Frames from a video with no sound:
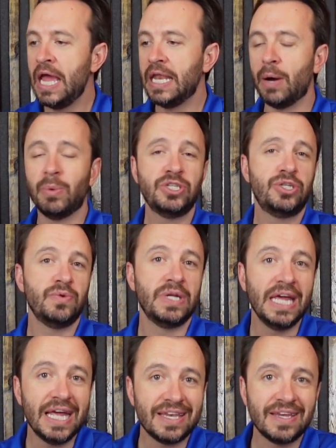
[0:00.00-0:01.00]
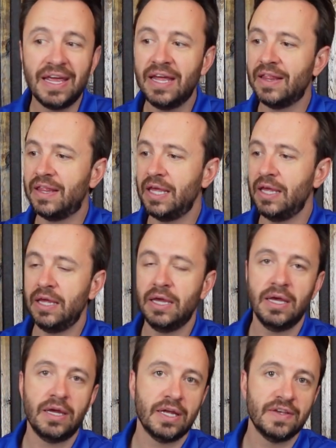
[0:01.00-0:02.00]
Now, once you get
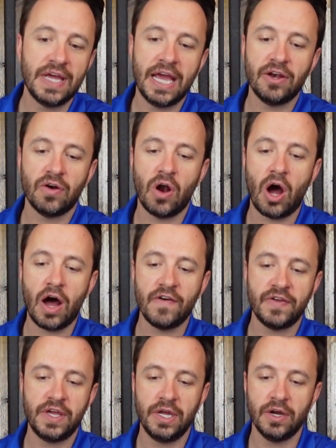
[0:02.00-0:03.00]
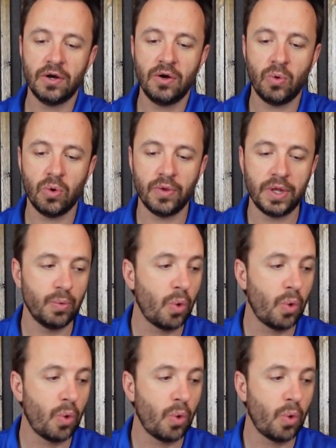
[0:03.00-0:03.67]
the container off here, or the